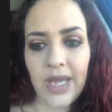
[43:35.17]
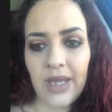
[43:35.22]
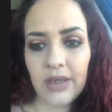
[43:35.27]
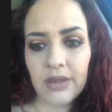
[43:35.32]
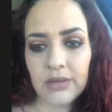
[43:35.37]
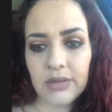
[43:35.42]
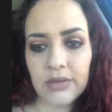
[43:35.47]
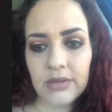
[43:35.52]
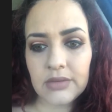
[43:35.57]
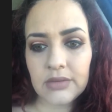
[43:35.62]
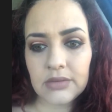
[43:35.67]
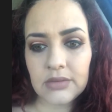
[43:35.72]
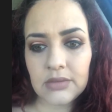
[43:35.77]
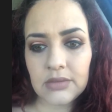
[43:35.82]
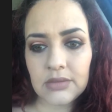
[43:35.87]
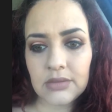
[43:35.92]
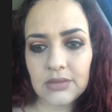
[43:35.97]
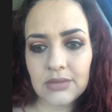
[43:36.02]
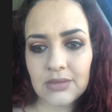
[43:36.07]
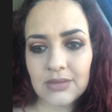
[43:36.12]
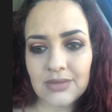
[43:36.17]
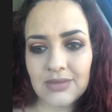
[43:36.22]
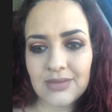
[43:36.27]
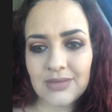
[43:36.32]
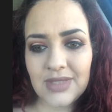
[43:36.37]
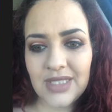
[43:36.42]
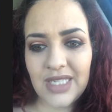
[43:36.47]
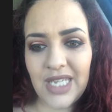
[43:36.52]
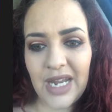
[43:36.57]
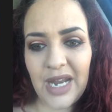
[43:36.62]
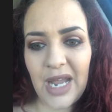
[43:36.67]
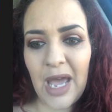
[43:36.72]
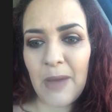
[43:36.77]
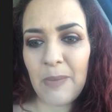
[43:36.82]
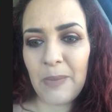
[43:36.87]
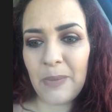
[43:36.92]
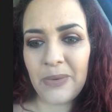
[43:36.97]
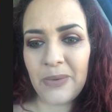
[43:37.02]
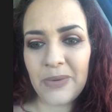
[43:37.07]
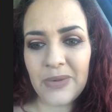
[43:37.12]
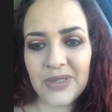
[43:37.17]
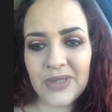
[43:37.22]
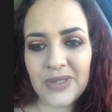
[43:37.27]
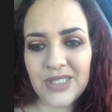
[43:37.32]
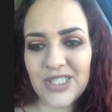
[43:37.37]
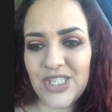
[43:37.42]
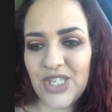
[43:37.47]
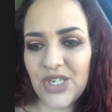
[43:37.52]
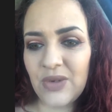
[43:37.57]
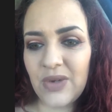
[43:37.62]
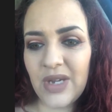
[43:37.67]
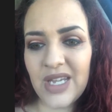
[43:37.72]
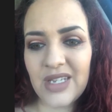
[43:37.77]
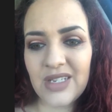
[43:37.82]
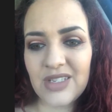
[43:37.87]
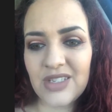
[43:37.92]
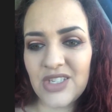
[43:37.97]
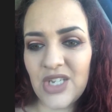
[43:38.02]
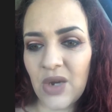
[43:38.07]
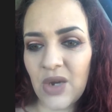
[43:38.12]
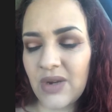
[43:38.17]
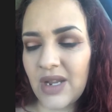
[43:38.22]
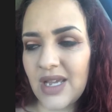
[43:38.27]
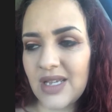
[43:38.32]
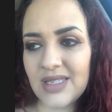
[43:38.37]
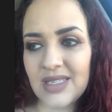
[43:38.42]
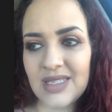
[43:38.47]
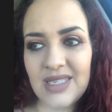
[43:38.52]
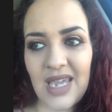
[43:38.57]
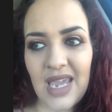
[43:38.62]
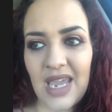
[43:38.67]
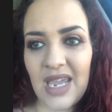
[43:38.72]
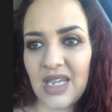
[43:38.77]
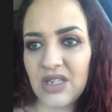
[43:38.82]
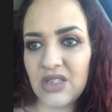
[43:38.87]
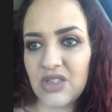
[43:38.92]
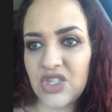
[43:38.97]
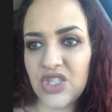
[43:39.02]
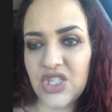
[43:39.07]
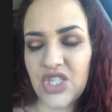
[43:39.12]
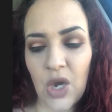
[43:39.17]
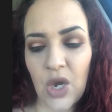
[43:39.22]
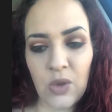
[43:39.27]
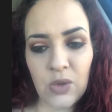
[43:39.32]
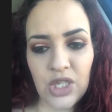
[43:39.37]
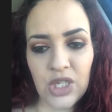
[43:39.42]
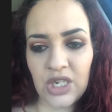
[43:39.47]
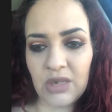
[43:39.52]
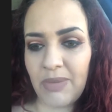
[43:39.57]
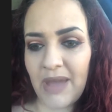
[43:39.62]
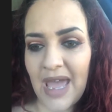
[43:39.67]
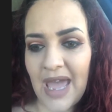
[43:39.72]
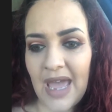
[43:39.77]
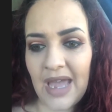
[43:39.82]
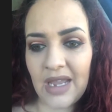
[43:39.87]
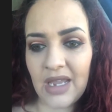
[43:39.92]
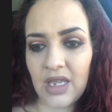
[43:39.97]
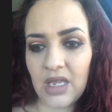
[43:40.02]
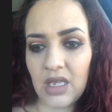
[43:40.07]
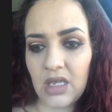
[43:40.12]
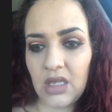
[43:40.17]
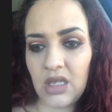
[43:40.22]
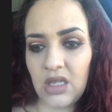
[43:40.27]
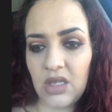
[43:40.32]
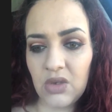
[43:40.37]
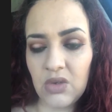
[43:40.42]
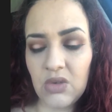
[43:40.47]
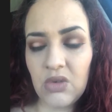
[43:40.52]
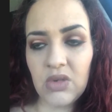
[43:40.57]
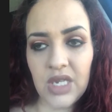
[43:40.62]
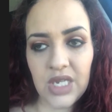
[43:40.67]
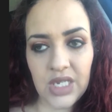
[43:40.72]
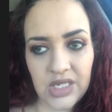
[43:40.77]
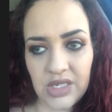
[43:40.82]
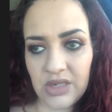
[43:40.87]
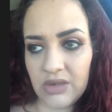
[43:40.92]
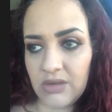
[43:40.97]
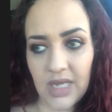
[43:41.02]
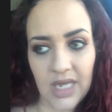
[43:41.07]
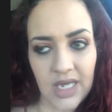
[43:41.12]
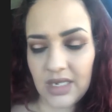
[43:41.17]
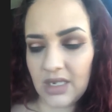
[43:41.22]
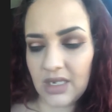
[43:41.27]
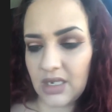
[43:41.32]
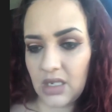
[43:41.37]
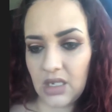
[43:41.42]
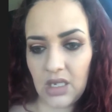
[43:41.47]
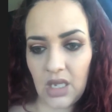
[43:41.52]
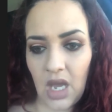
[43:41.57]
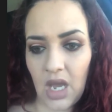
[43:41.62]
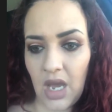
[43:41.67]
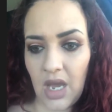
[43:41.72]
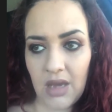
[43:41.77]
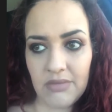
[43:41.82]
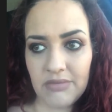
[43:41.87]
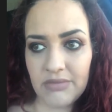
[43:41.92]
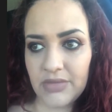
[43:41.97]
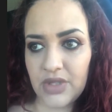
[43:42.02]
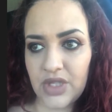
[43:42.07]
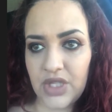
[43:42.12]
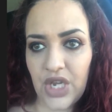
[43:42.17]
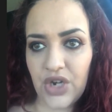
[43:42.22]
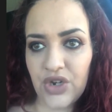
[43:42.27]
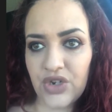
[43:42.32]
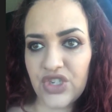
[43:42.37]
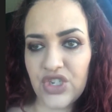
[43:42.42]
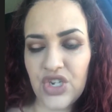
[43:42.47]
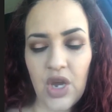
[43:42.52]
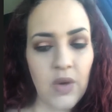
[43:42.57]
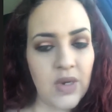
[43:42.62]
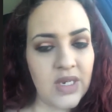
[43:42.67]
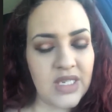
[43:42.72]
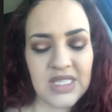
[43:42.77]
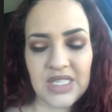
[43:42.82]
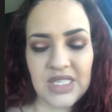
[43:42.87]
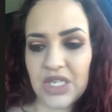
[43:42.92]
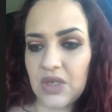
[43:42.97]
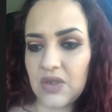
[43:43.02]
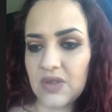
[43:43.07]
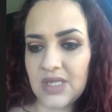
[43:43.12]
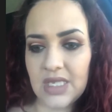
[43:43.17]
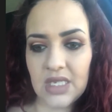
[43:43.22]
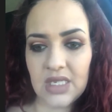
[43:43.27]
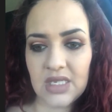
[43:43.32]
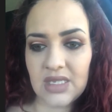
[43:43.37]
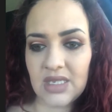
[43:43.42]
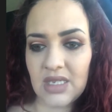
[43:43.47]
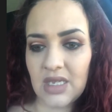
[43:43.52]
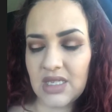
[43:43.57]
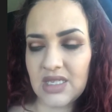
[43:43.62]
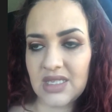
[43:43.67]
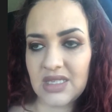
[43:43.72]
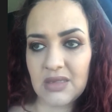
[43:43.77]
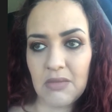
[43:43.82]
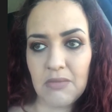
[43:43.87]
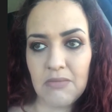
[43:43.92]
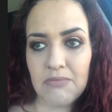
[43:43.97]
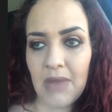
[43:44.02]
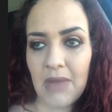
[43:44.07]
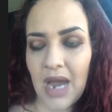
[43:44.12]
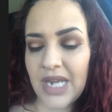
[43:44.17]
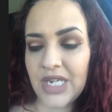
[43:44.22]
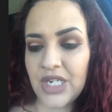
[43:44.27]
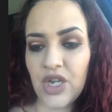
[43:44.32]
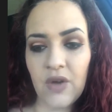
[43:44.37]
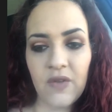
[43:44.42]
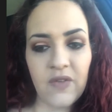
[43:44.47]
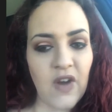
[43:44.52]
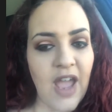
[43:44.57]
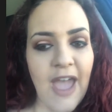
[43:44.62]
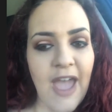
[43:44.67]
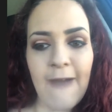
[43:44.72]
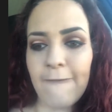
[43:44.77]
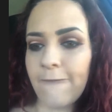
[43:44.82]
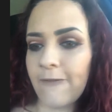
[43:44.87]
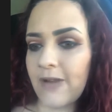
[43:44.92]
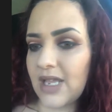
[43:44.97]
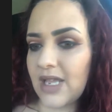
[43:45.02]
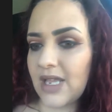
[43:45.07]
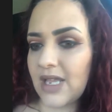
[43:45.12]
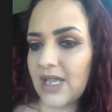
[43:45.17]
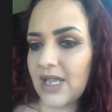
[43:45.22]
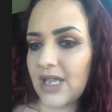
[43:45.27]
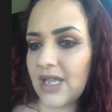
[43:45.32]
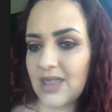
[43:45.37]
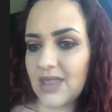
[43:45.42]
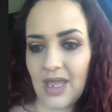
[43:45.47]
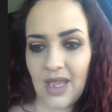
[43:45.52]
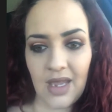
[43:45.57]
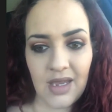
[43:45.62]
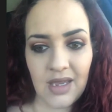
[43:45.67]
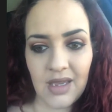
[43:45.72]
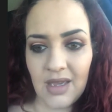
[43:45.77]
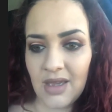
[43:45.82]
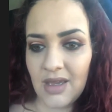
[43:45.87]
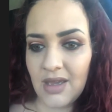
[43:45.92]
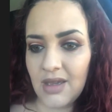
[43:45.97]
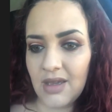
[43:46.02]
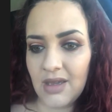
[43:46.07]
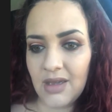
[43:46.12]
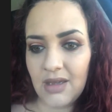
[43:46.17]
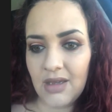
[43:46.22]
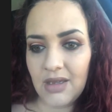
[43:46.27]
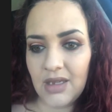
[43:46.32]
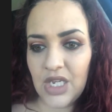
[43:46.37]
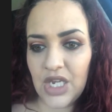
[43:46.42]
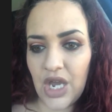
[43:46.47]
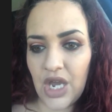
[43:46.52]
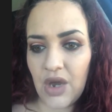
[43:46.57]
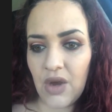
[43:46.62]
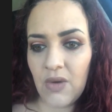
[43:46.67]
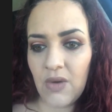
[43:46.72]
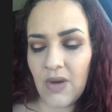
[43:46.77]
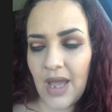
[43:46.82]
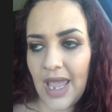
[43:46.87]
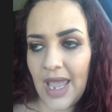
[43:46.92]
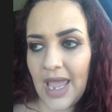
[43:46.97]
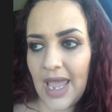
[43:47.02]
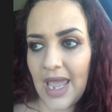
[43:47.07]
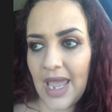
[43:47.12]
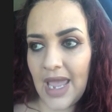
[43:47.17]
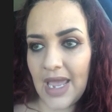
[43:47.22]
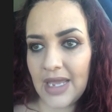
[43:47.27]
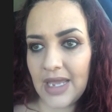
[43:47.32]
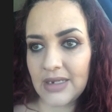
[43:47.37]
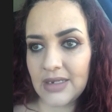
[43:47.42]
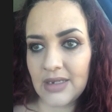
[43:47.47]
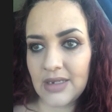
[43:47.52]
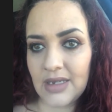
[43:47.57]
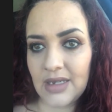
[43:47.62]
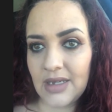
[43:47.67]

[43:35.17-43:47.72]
it. Get up. Do it. Don't hesitate. Don't look back. You can do it. There's no excuses. It's mind over everything, and